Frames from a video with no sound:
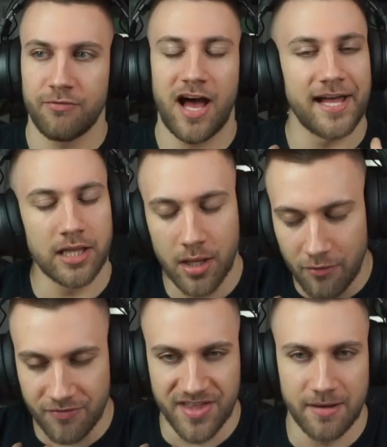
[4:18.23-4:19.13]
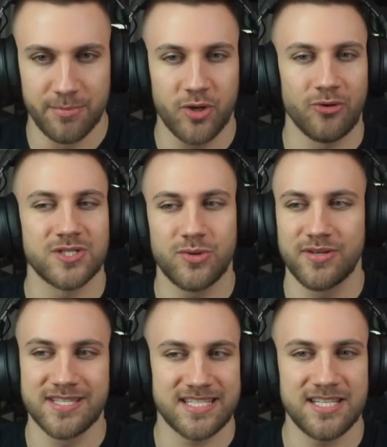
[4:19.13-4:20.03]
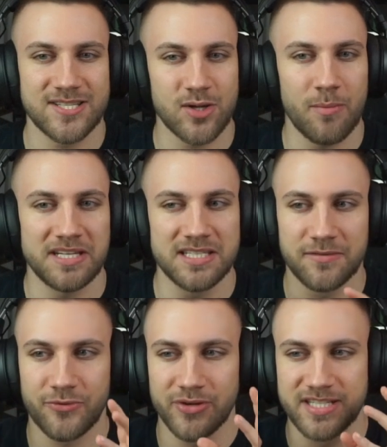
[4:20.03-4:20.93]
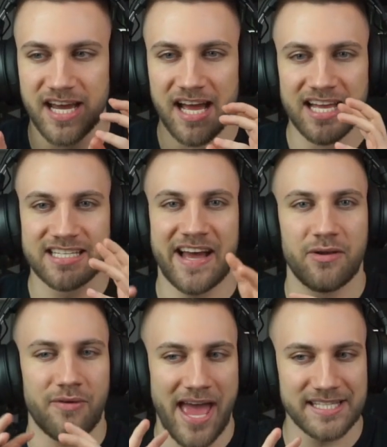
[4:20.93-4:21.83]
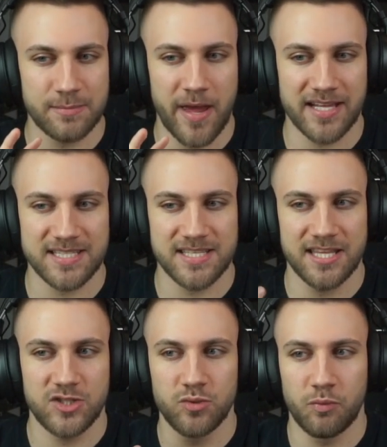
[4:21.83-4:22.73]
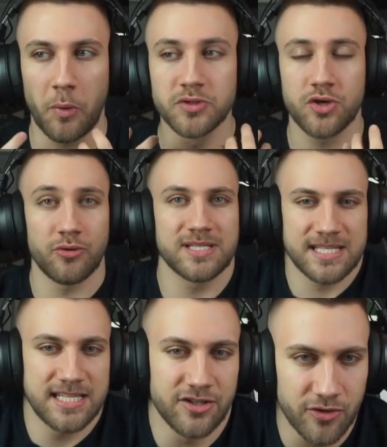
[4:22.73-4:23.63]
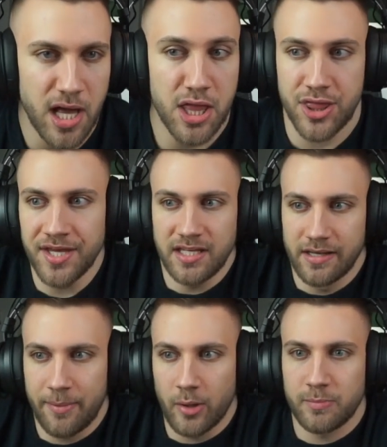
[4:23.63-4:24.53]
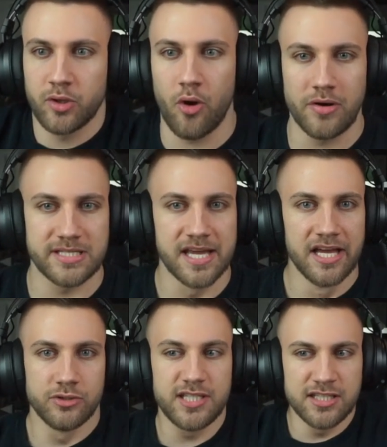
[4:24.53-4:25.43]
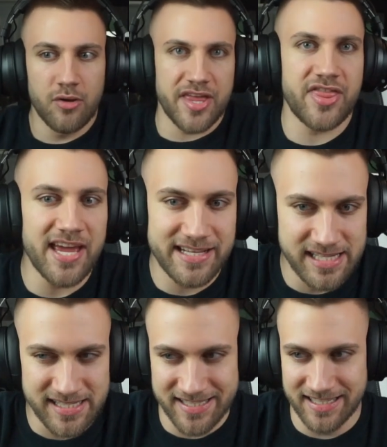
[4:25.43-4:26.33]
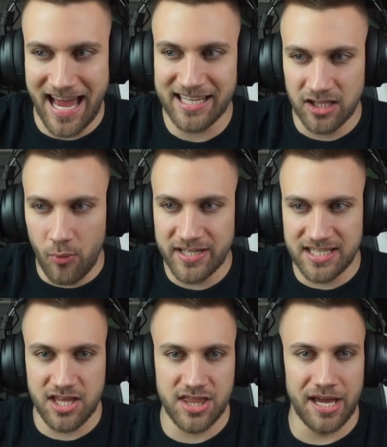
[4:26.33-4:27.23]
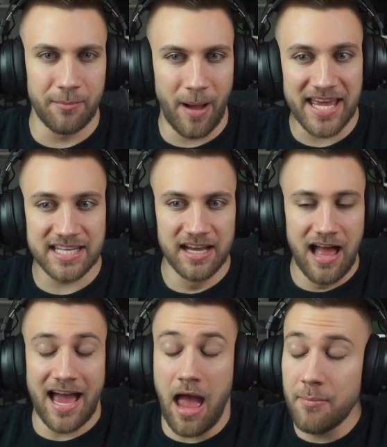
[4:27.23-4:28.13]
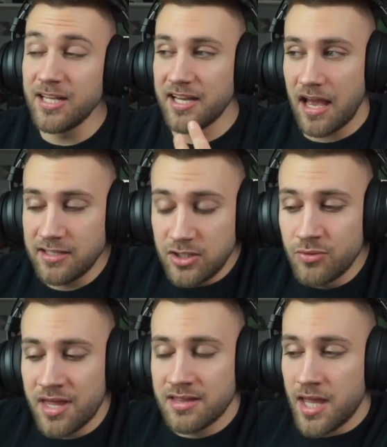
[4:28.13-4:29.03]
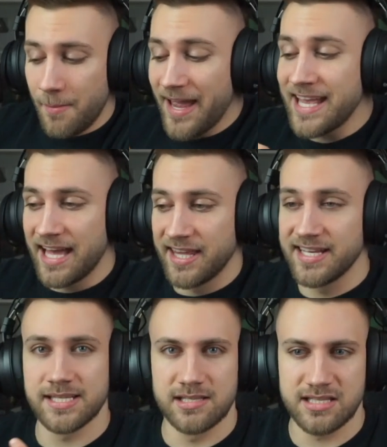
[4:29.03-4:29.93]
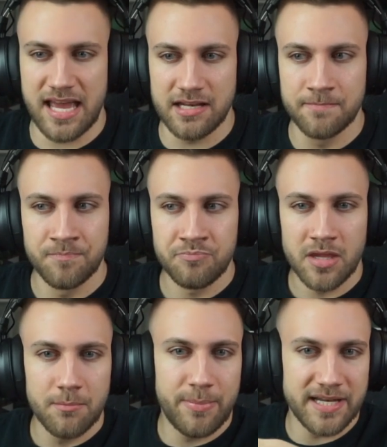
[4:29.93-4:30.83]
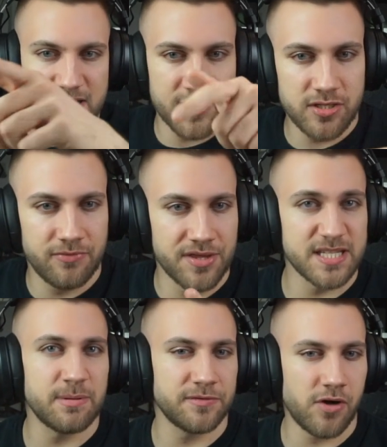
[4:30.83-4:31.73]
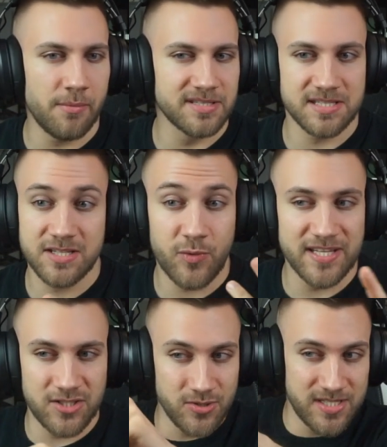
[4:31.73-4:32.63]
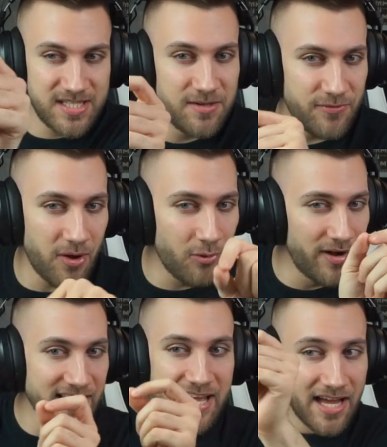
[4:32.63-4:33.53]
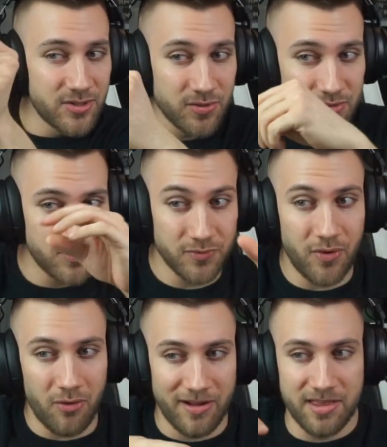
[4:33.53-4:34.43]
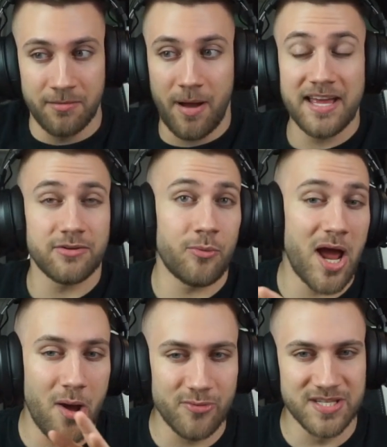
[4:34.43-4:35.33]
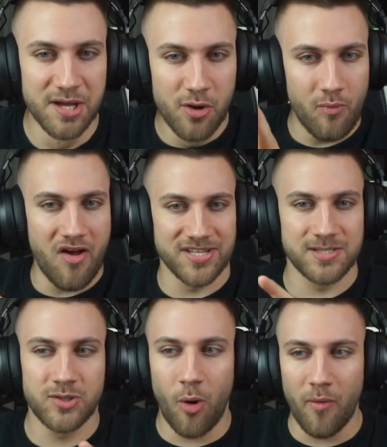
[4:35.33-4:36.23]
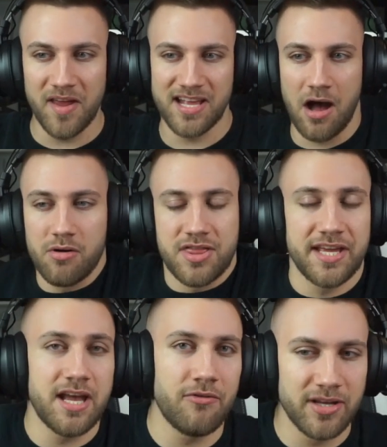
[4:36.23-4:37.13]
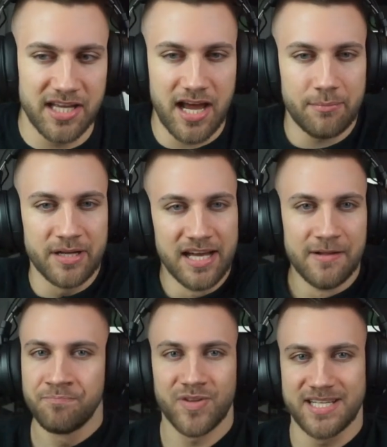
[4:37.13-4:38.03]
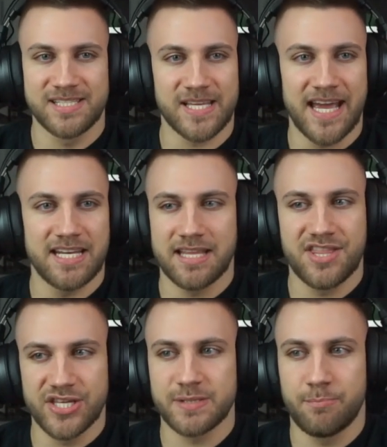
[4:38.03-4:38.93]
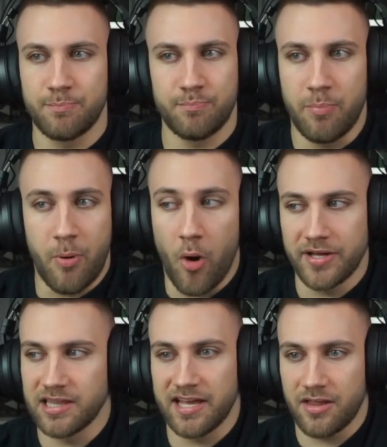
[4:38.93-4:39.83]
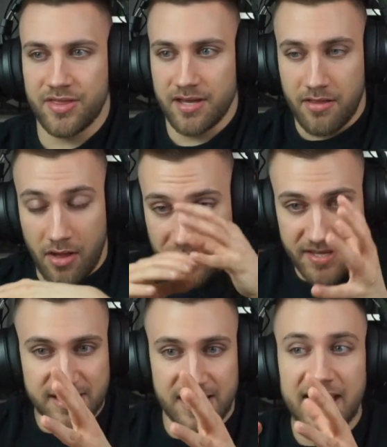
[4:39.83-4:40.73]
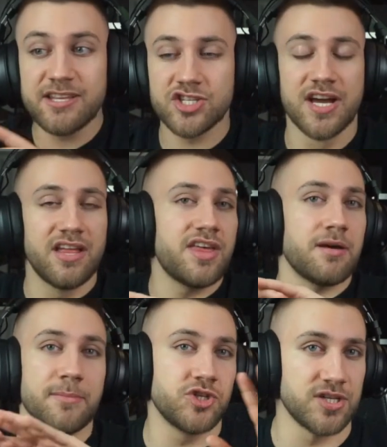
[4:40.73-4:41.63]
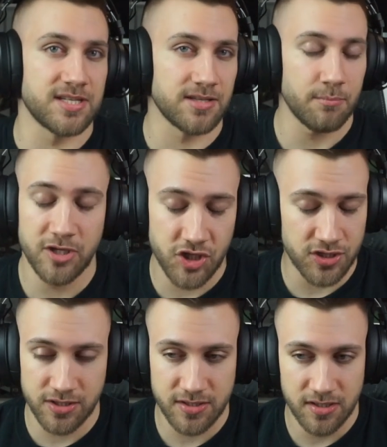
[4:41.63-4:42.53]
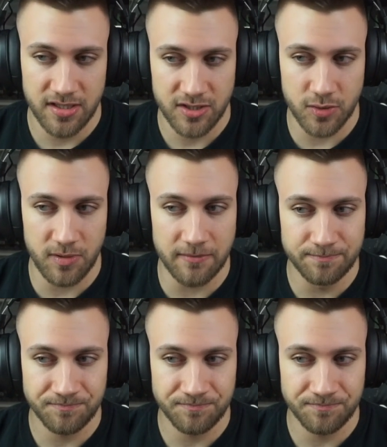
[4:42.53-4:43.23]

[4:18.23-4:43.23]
I love them, because you can see so many different kind of aspects that you won't consider thinking about because you didn't know that they existed. I had no idea that their mic, I knew that their mic handling is insane, but especially for this performance, it's crazy to see following and to following the mic around. Where is it going? How are they covering it up? Insane. At this point, like at this stage, they are magicians to me.